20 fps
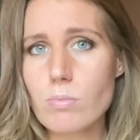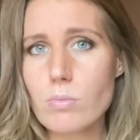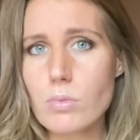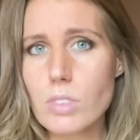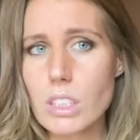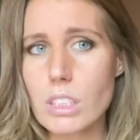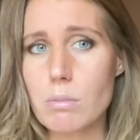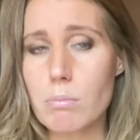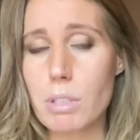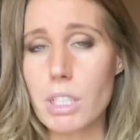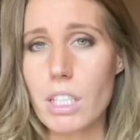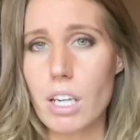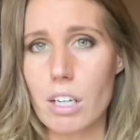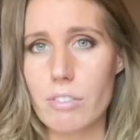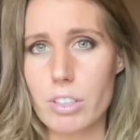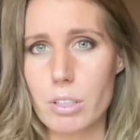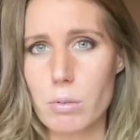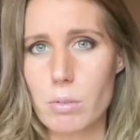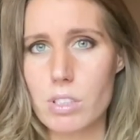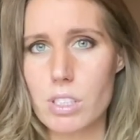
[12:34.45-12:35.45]
meet
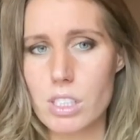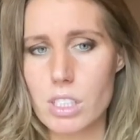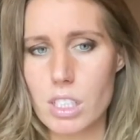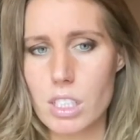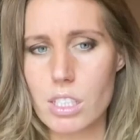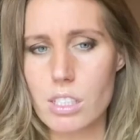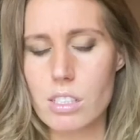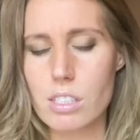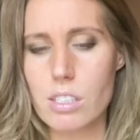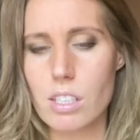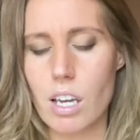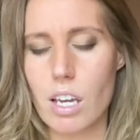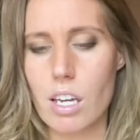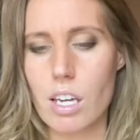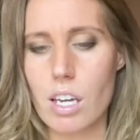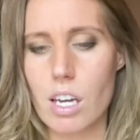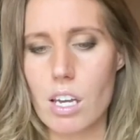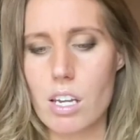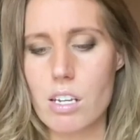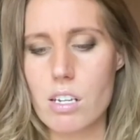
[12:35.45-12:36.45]
everyone's needs
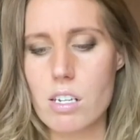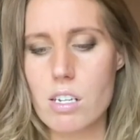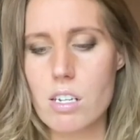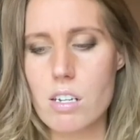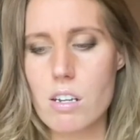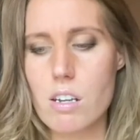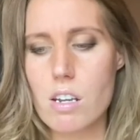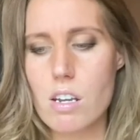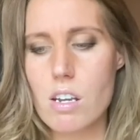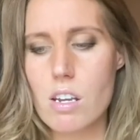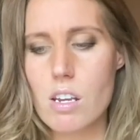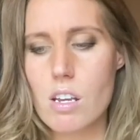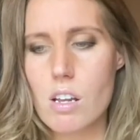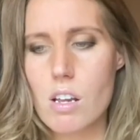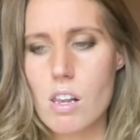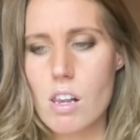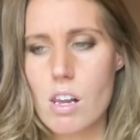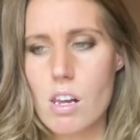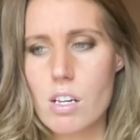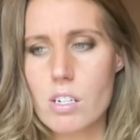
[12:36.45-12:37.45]
and
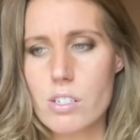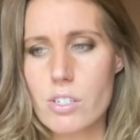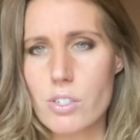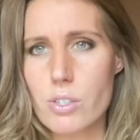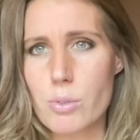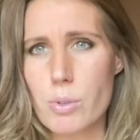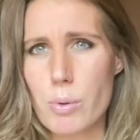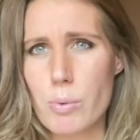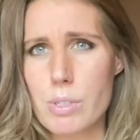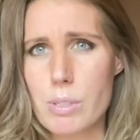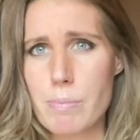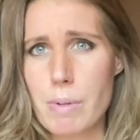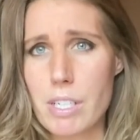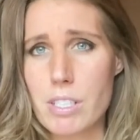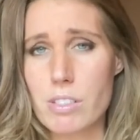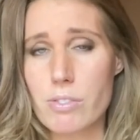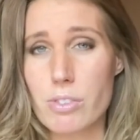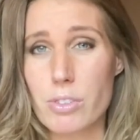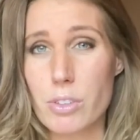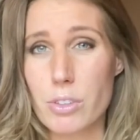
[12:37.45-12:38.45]
do what was
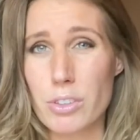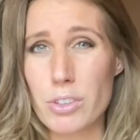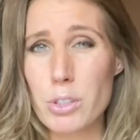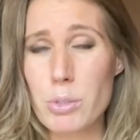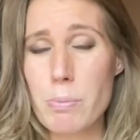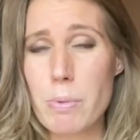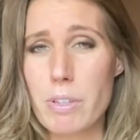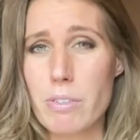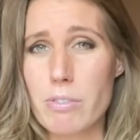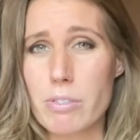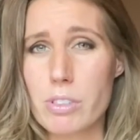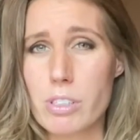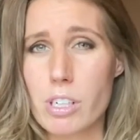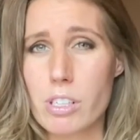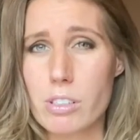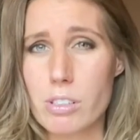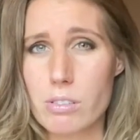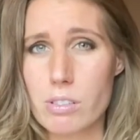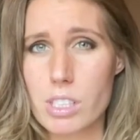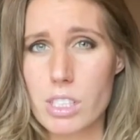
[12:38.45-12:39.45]
best for the group and for our
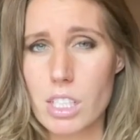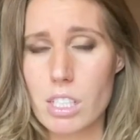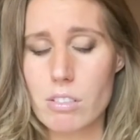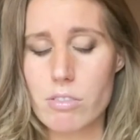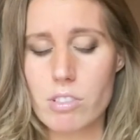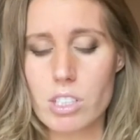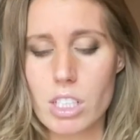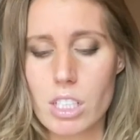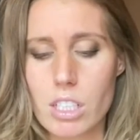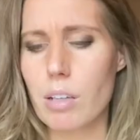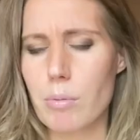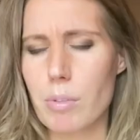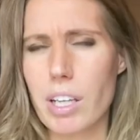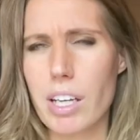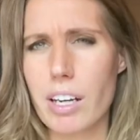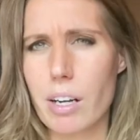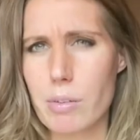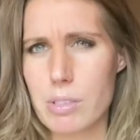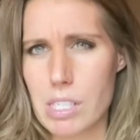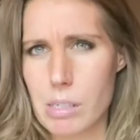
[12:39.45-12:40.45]
own safety. I'm glad
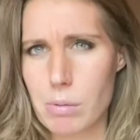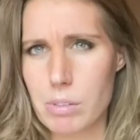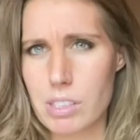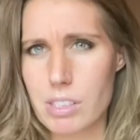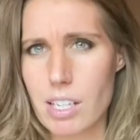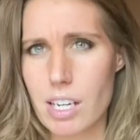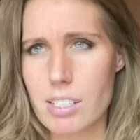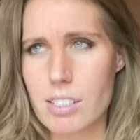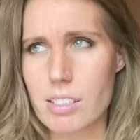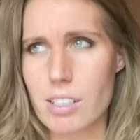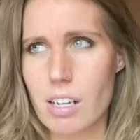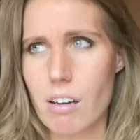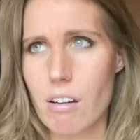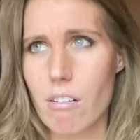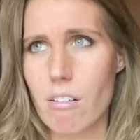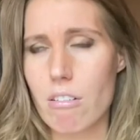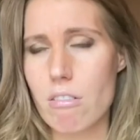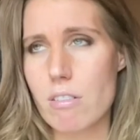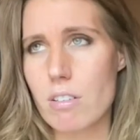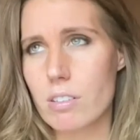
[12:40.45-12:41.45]
I was able to test
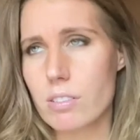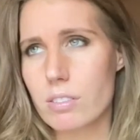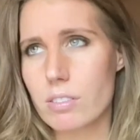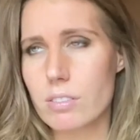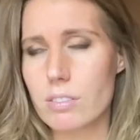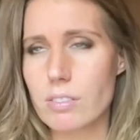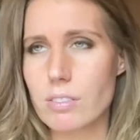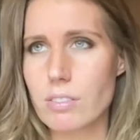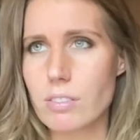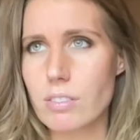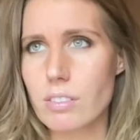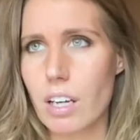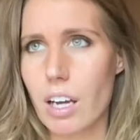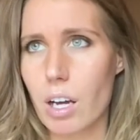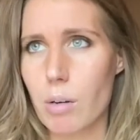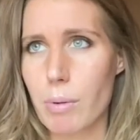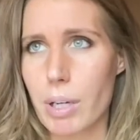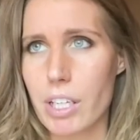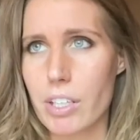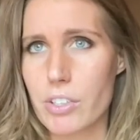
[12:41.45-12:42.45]
out how
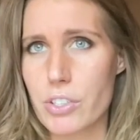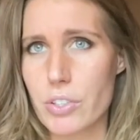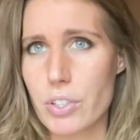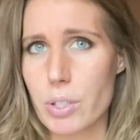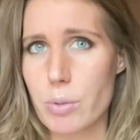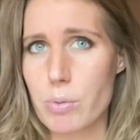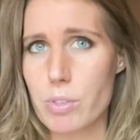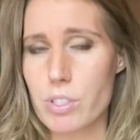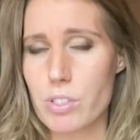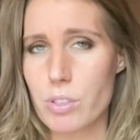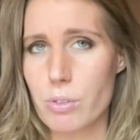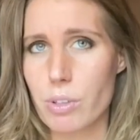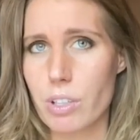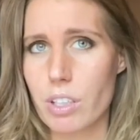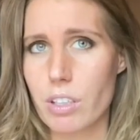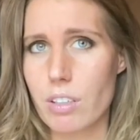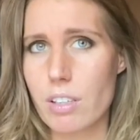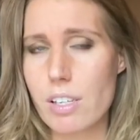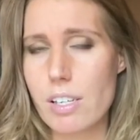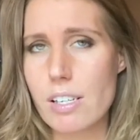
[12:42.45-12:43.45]
my injury was
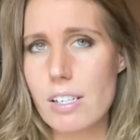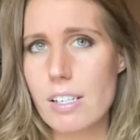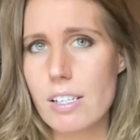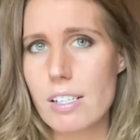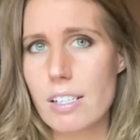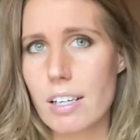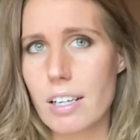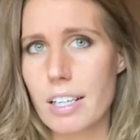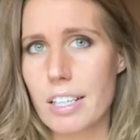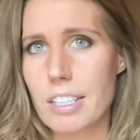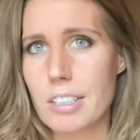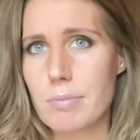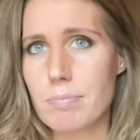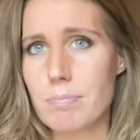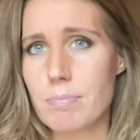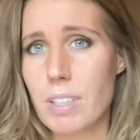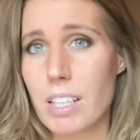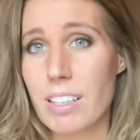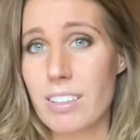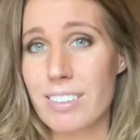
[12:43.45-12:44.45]
doing. Um,
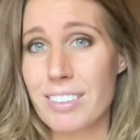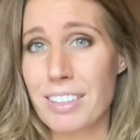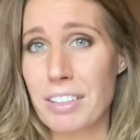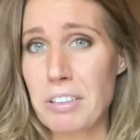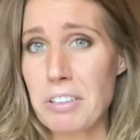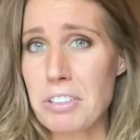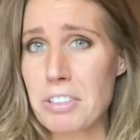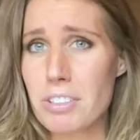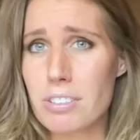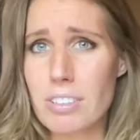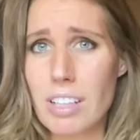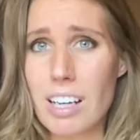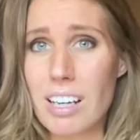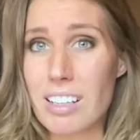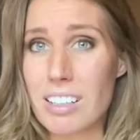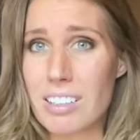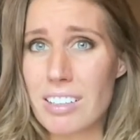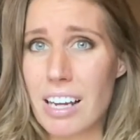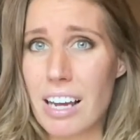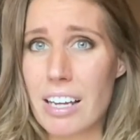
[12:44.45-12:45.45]
and I learned a
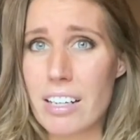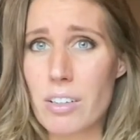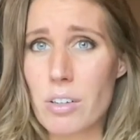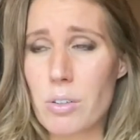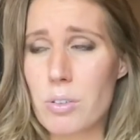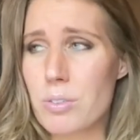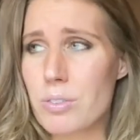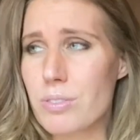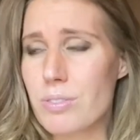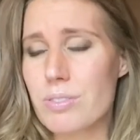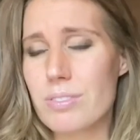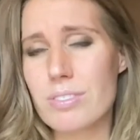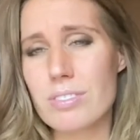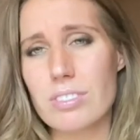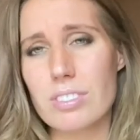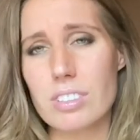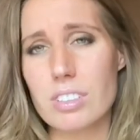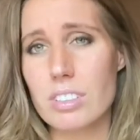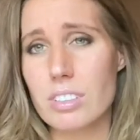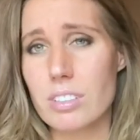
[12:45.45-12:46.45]
lot. I know,
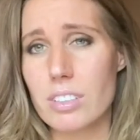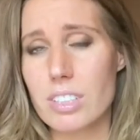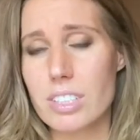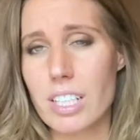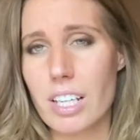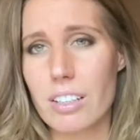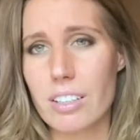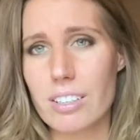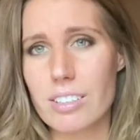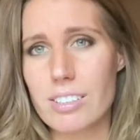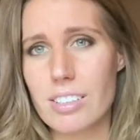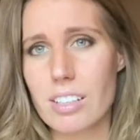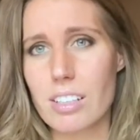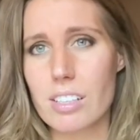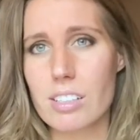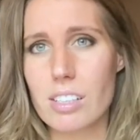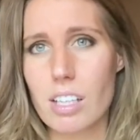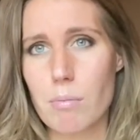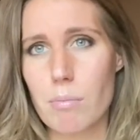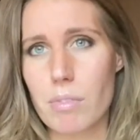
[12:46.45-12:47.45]
you know, Natalia said the
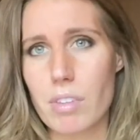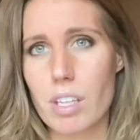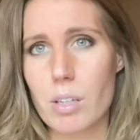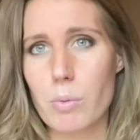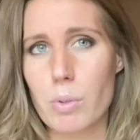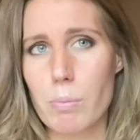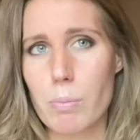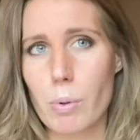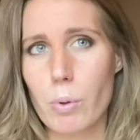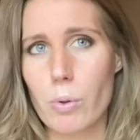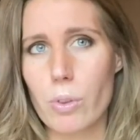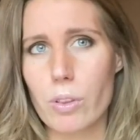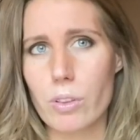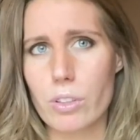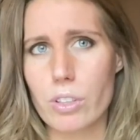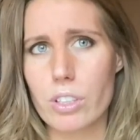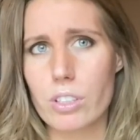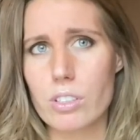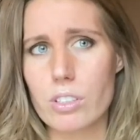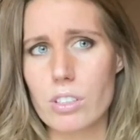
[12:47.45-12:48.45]
same thing. We both
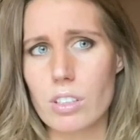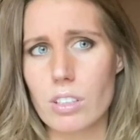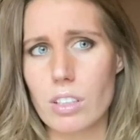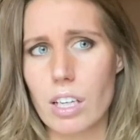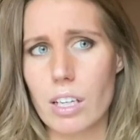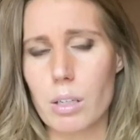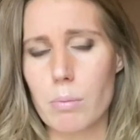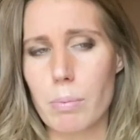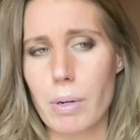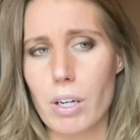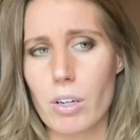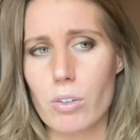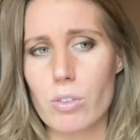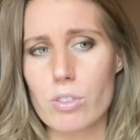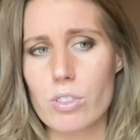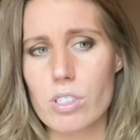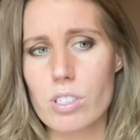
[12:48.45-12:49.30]
learned a lot about